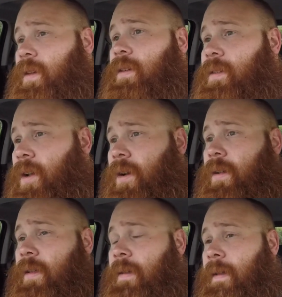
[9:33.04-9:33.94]
So,
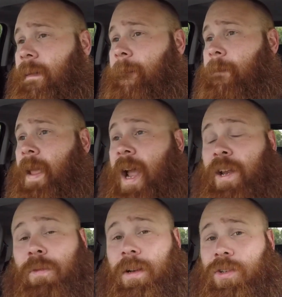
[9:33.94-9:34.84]
and
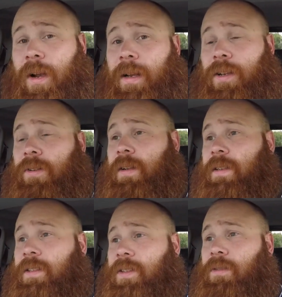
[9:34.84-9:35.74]
you want to try to do it
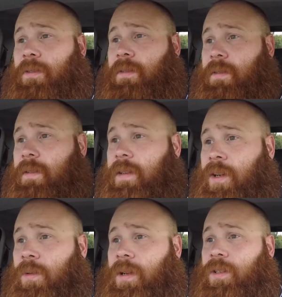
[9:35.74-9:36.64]
soon.
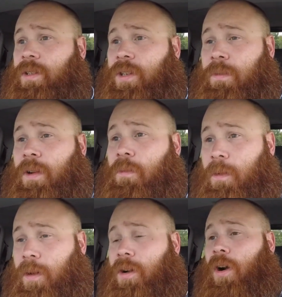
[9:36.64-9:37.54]
You want to
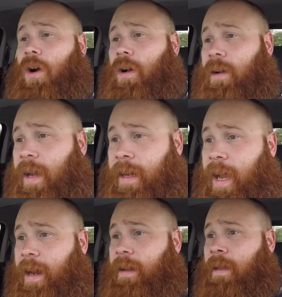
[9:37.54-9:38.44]
work hard and
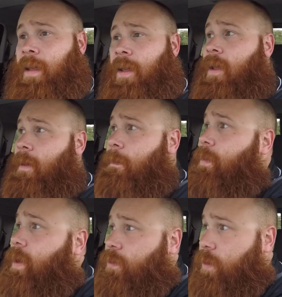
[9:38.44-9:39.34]
get it,
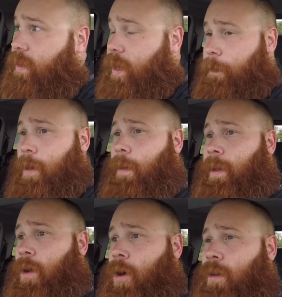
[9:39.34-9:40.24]
because with the
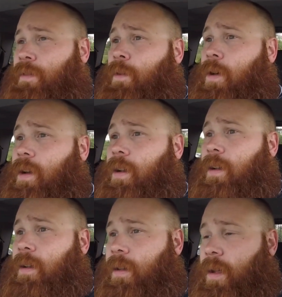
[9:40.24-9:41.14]
upcoming hard fork
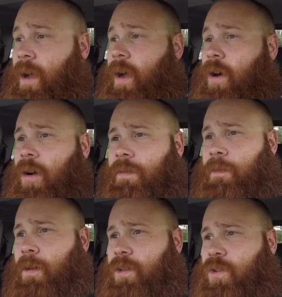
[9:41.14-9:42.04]

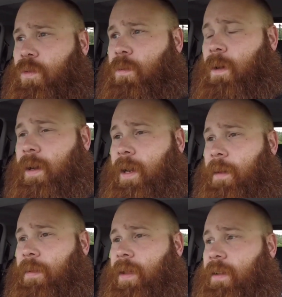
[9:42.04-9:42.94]
20, I
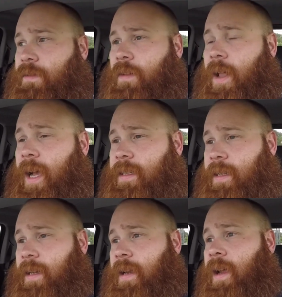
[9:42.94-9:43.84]
believe,
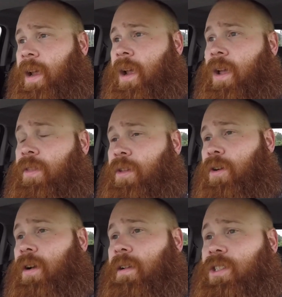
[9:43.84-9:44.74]
Velocity, they're
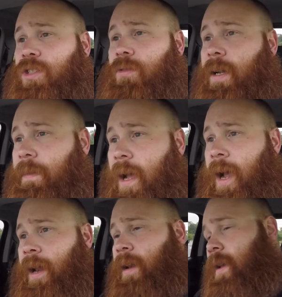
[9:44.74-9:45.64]
going to
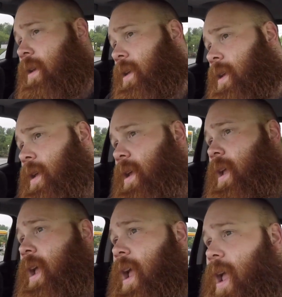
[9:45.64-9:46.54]
streamline
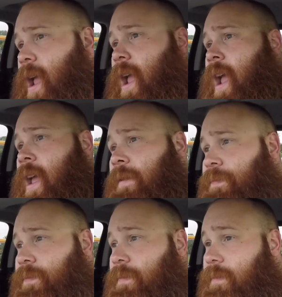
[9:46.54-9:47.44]
and